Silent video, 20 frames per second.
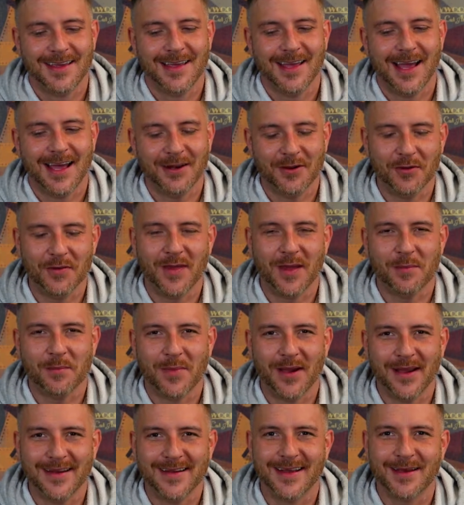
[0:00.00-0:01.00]
I know that
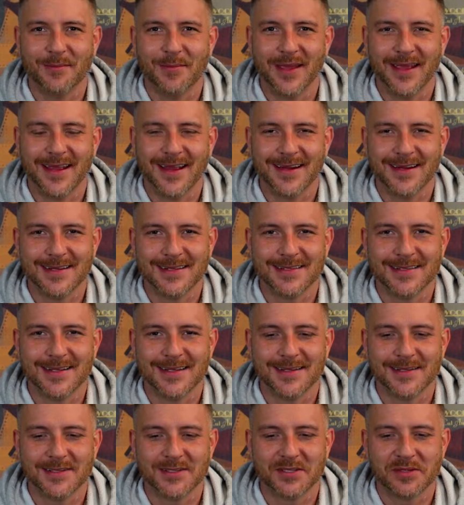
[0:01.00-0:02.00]
might not make any
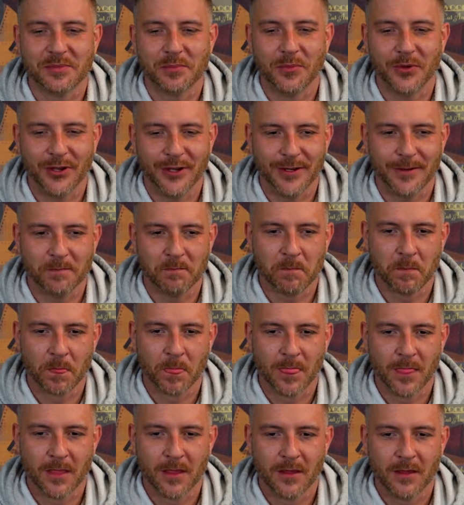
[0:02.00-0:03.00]
sense, but
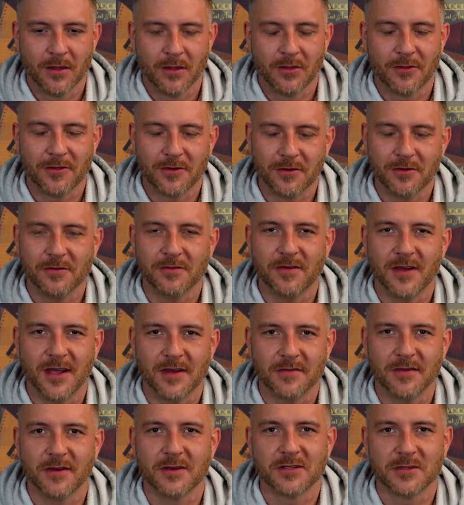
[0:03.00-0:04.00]

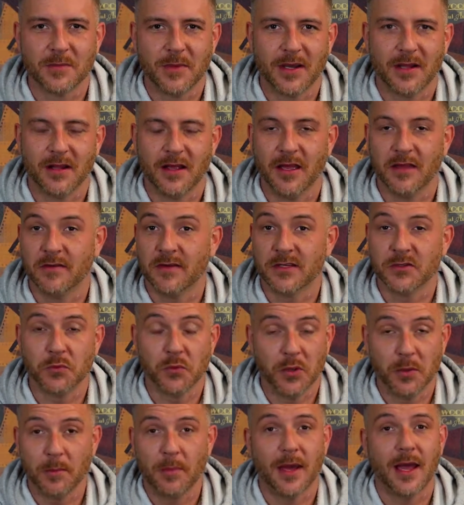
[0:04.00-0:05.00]
35 years of my life has
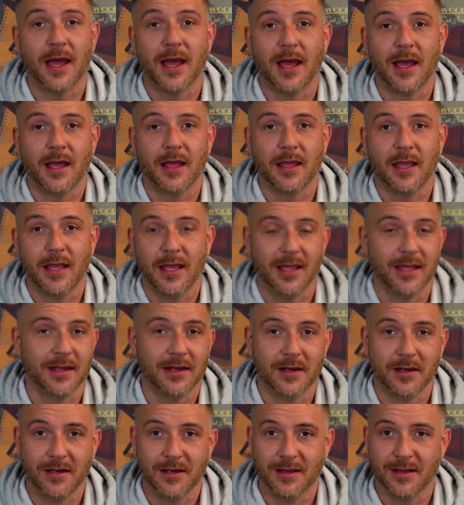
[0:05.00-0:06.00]
went by
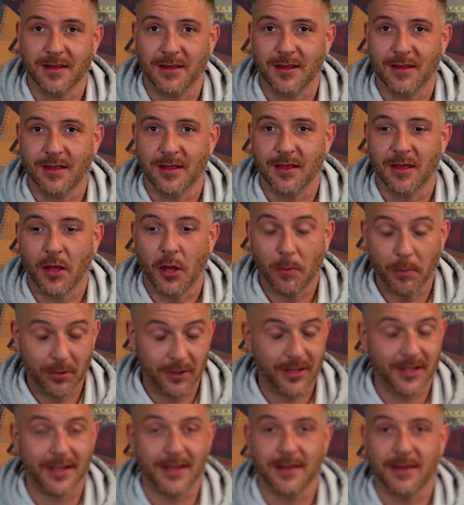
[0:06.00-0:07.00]
in a
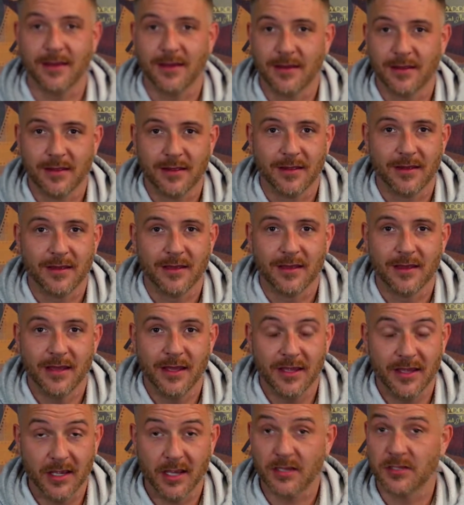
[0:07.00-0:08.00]
blink.
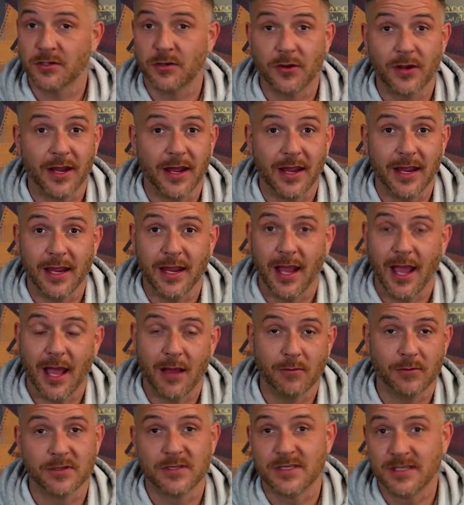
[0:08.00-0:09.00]
Yesterday
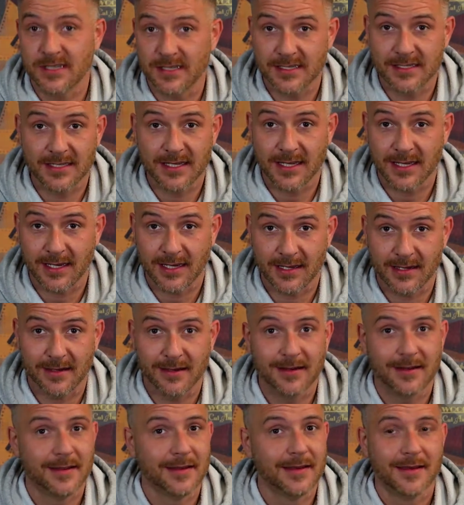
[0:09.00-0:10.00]
I was 16,
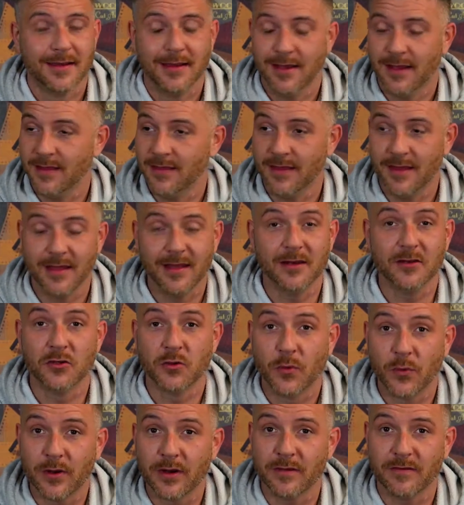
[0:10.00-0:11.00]
and then
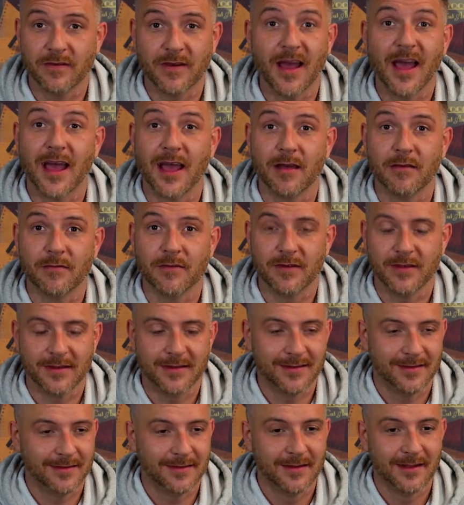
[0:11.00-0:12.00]
25,
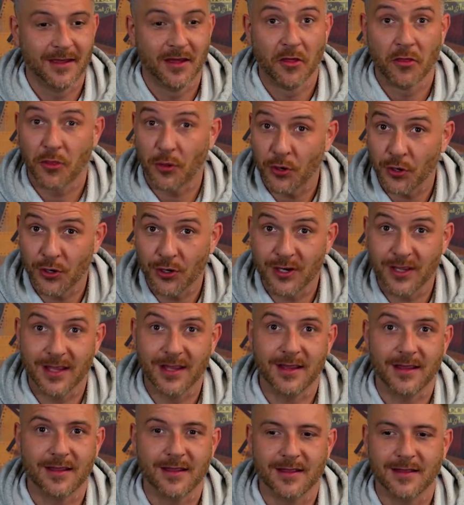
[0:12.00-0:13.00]
and
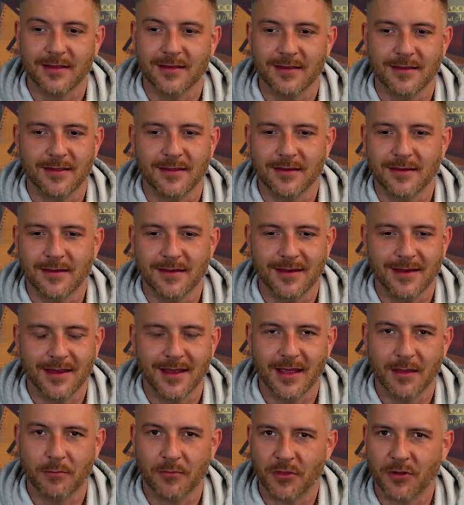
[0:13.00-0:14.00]
30, and then
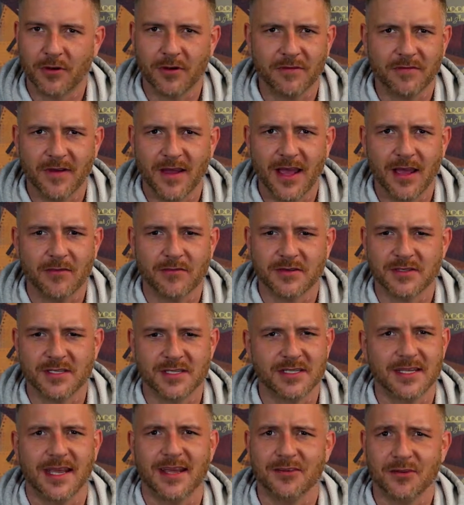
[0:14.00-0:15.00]
I'm 35 and
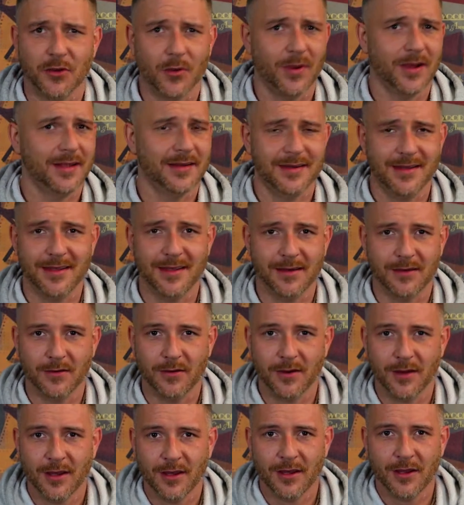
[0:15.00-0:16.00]
just had no
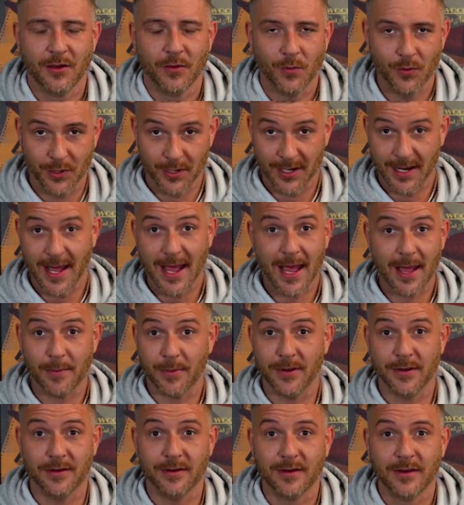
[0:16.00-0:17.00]
idea what had
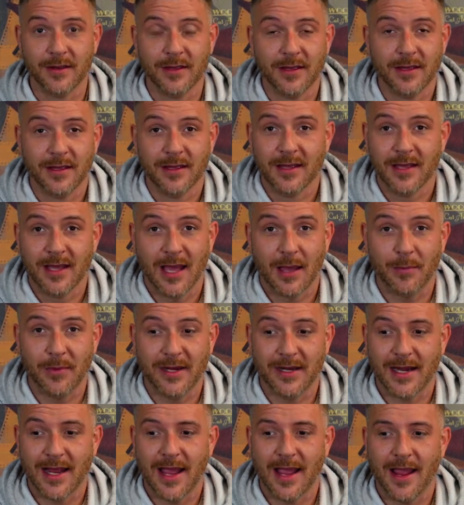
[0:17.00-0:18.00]
happened. I
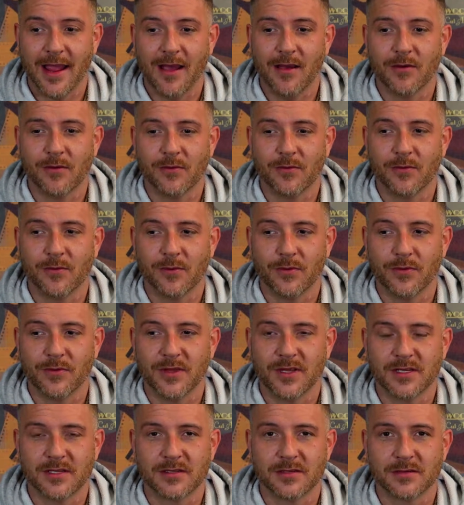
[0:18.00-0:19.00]
mean, how
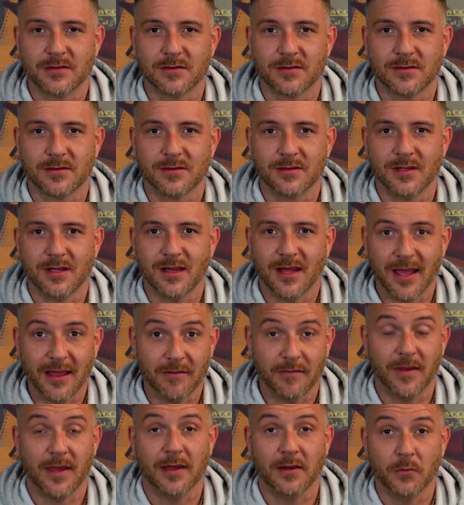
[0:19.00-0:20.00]
this
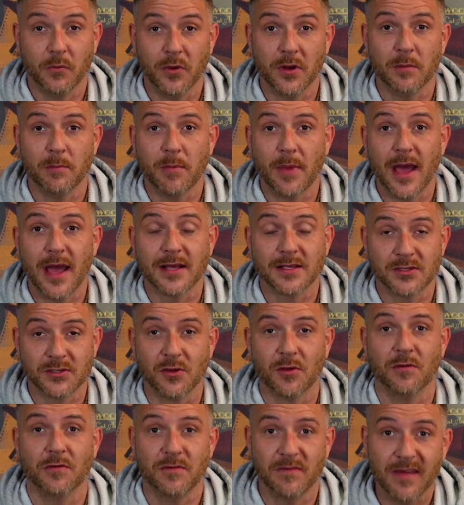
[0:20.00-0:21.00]
life had went by
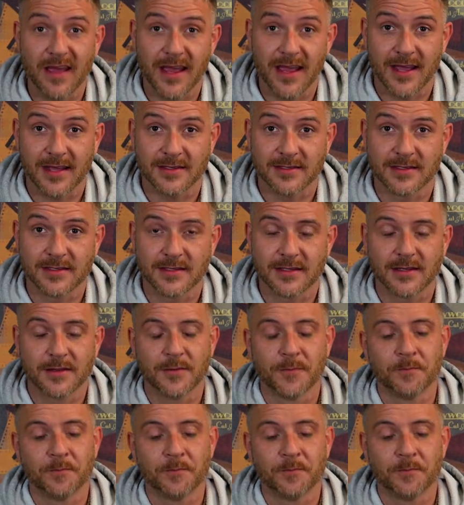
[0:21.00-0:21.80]
so fast.